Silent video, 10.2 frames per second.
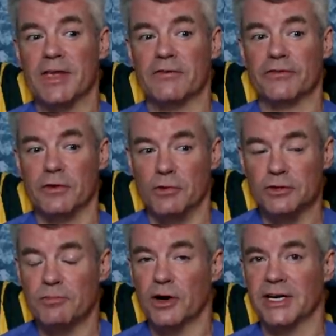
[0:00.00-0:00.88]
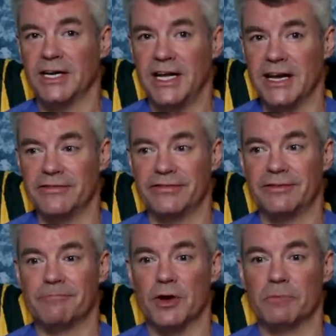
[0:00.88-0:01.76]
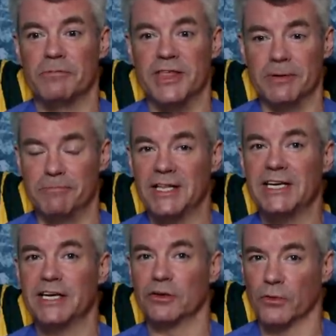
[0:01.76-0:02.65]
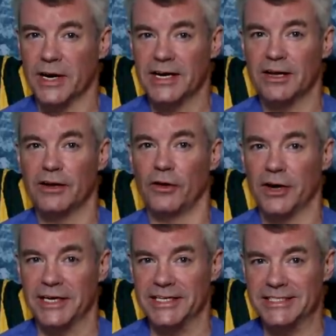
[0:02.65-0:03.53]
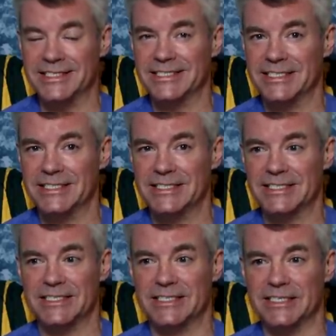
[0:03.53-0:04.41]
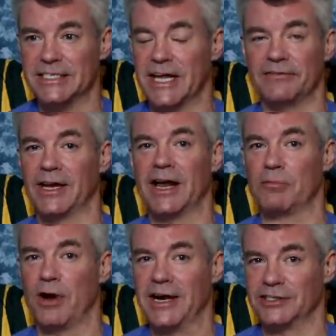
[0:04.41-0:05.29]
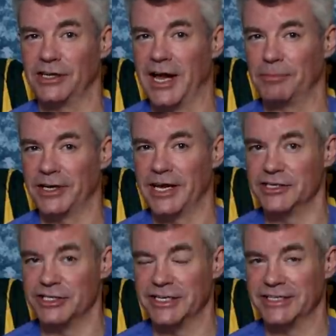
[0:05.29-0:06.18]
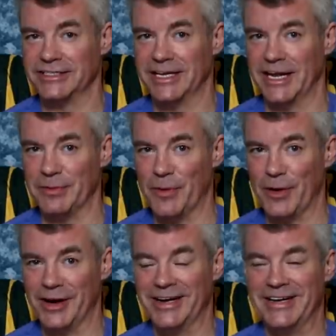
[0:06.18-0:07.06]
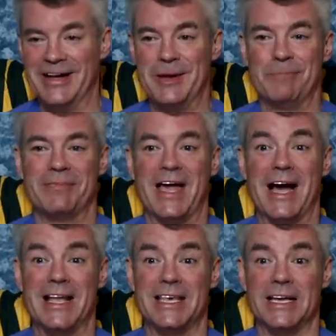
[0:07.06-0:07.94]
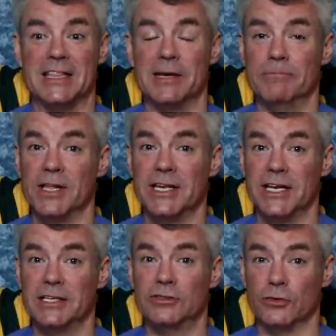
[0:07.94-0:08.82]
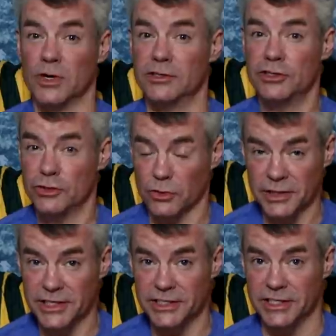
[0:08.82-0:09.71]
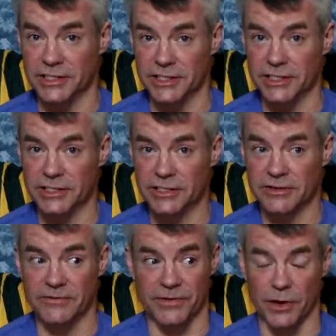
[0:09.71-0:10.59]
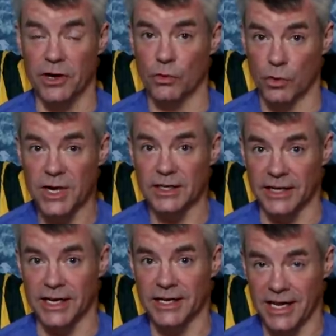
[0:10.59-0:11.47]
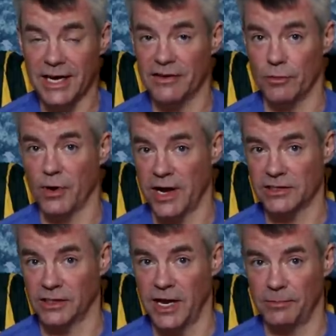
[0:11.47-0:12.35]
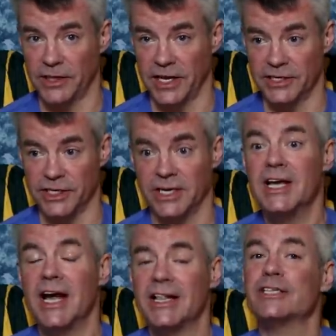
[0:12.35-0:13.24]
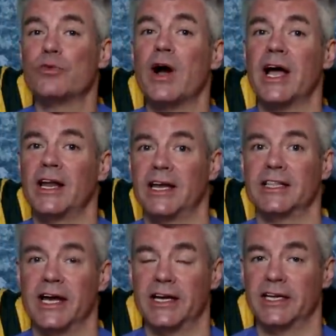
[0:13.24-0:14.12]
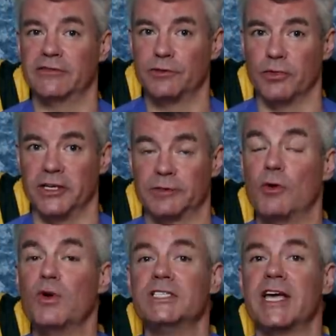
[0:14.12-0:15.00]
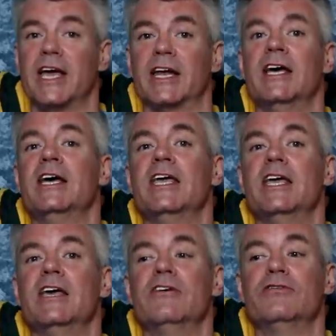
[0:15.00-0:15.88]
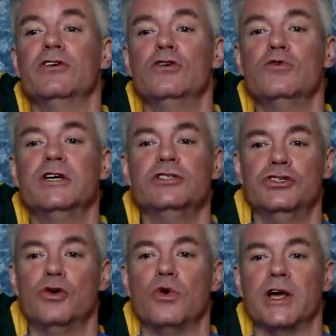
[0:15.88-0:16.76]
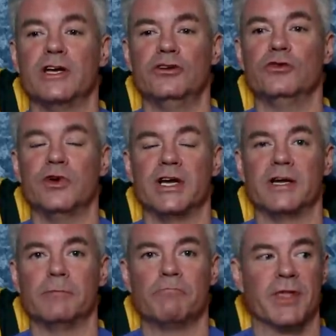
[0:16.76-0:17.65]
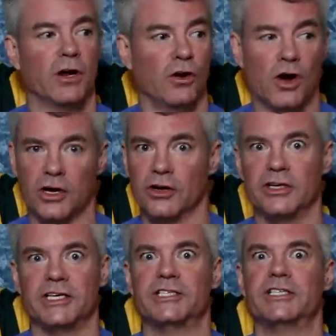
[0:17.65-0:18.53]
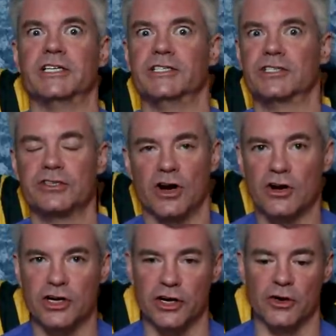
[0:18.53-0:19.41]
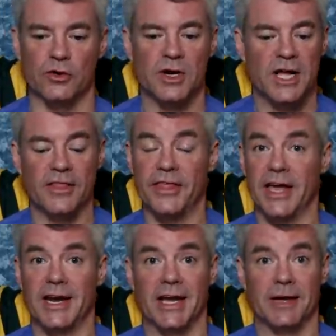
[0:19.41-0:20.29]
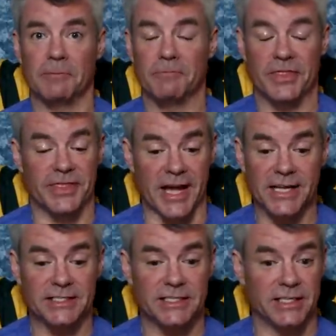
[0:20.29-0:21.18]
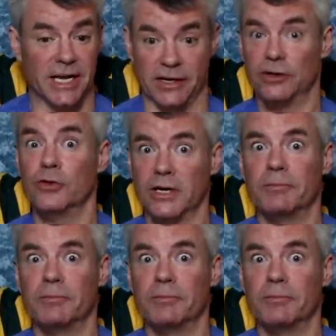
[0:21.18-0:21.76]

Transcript: for the most part in life, the ability to run long distances doesn't have a lot of practical application anymore. I think the ability to run short distances very quickly can have a practical application, and that's why I like the idea of sprints. But once again, if you enjoy doing longer distance cardio, then that's, and you're doing